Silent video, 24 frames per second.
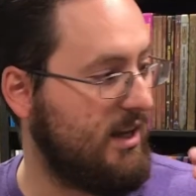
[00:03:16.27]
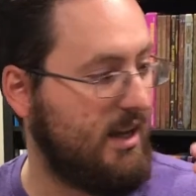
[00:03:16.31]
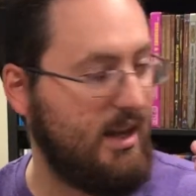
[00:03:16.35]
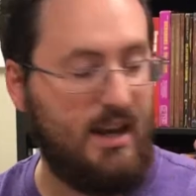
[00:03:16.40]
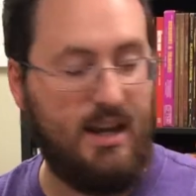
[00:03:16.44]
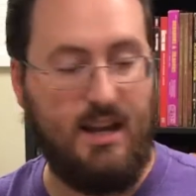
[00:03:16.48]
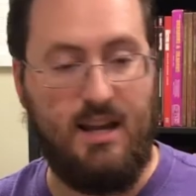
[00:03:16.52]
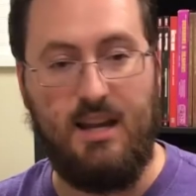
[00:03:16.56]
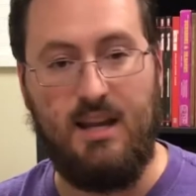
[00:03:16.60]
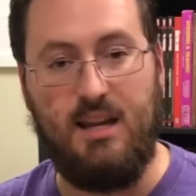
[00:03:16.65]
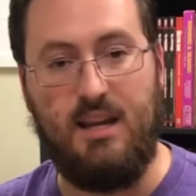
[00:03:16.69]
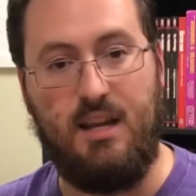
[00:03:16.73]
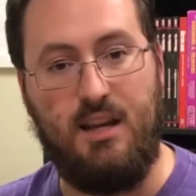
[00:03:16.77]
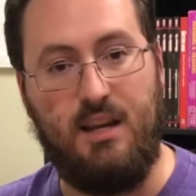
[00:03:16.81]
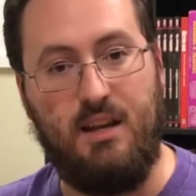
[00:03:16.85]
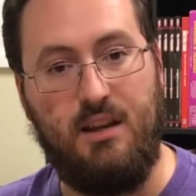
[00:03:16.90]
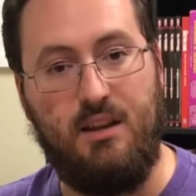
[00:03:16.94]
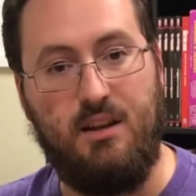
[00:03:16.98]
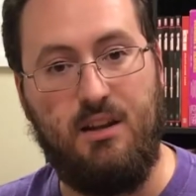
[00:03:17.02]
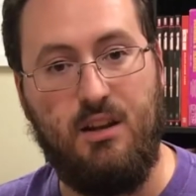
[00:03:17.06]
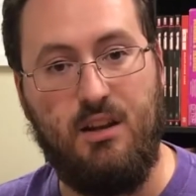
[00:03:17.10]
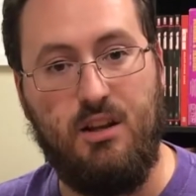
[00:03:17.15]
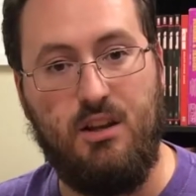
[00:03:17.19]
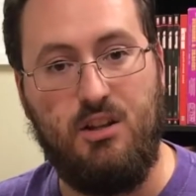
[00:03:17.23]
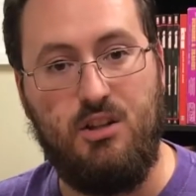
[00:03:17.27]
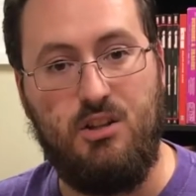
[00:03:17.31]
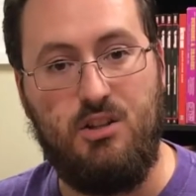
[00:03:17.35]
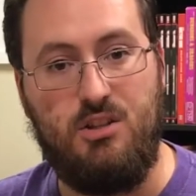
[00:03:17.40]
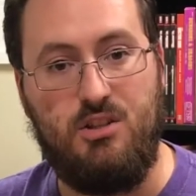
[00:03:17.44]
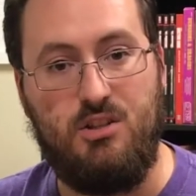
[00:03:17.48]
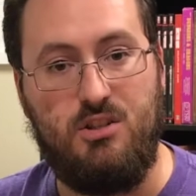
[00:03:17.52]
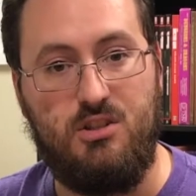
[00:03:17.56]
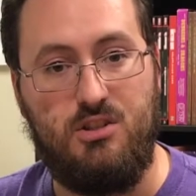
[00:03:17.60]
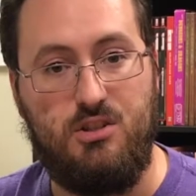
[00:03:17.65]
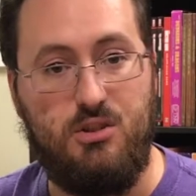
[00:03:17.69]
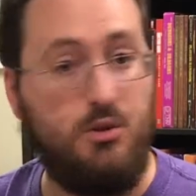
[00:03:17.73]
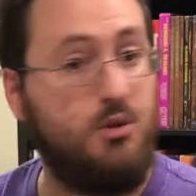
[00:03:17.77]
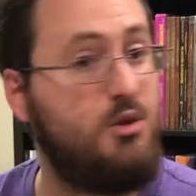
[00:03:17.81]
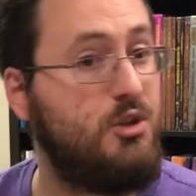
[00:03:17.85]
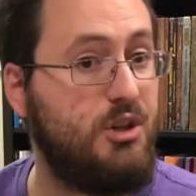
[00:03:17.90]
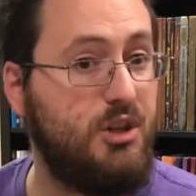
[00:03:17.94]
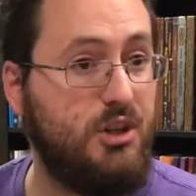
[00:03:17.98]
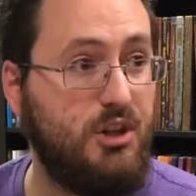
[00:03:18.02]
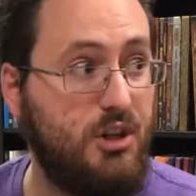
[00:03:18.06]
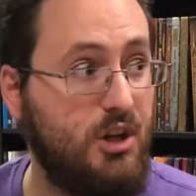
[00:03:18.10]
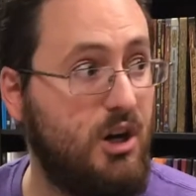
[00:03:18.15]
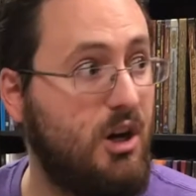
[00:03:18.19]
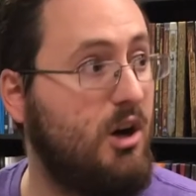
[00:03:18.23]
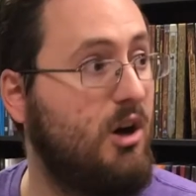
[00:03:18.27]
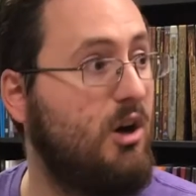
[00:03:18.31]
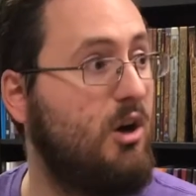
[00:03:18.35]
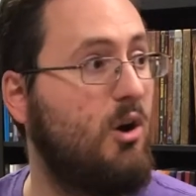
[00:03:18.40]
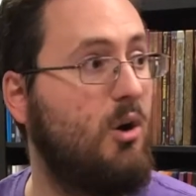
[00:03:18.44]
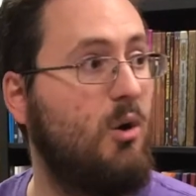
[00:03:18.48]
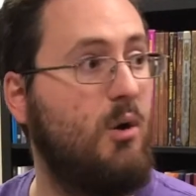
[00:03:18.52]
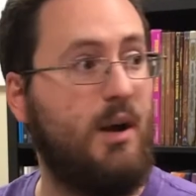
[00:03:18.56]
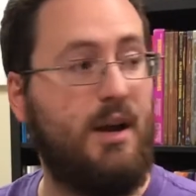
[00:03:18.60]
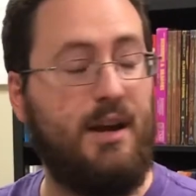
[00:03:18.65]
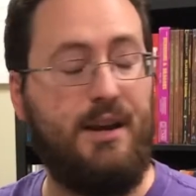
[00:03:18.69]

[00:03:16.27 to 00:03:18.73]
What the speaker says: and Sushi Go